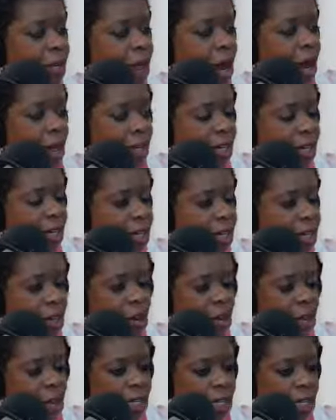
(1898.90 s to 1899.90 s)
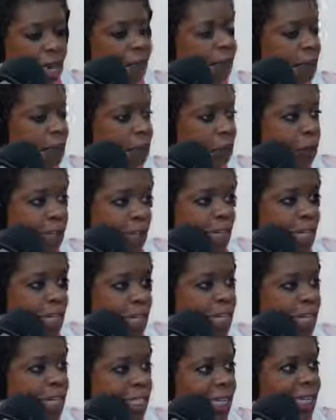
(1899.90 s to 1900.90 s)
I, you know, can I have an abortion? And
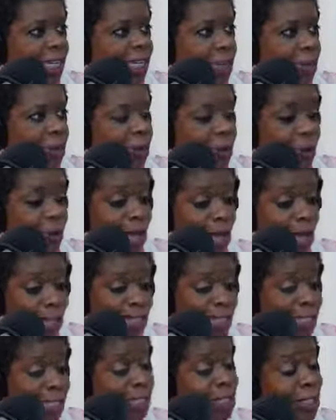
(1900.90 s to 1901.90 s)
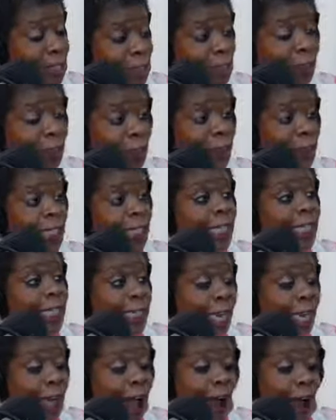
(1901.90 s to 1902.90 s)
he said, no. Well, actually, truthfully,
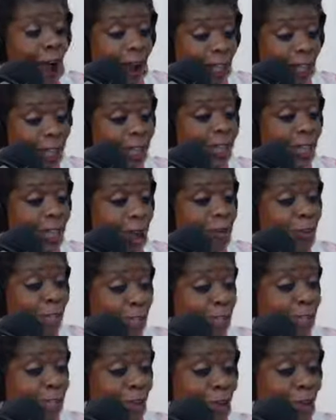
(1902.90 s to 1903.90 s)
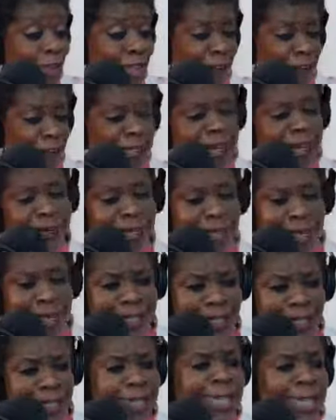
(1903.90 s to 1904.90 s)
I did go to the doctor. I think I was like
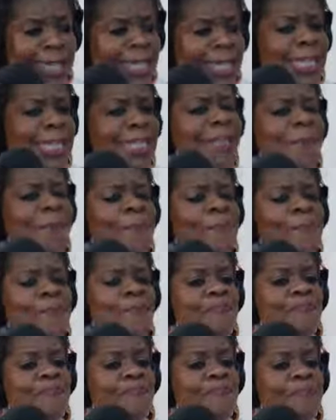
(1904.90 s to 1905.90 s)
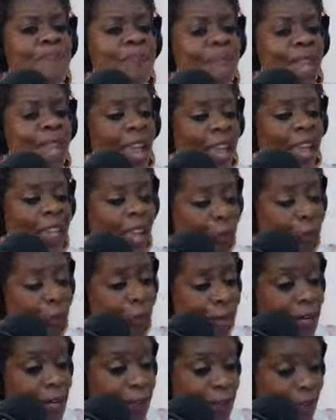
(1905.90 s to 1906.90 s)
19 and I
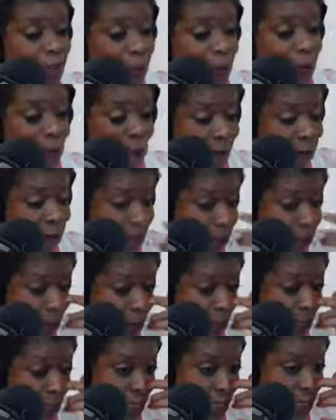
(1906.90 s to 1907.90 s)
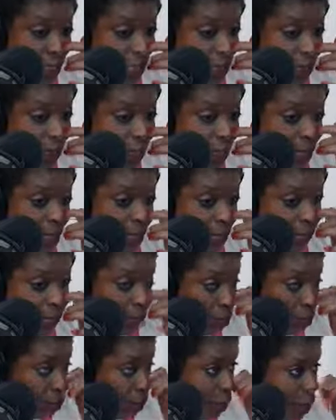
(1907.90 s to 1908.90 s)
went to have an abortion, and they were like,
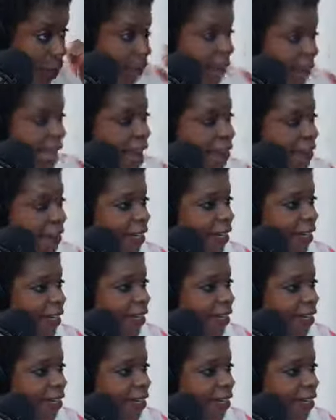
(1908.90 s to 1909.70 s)
"No, you can't have it."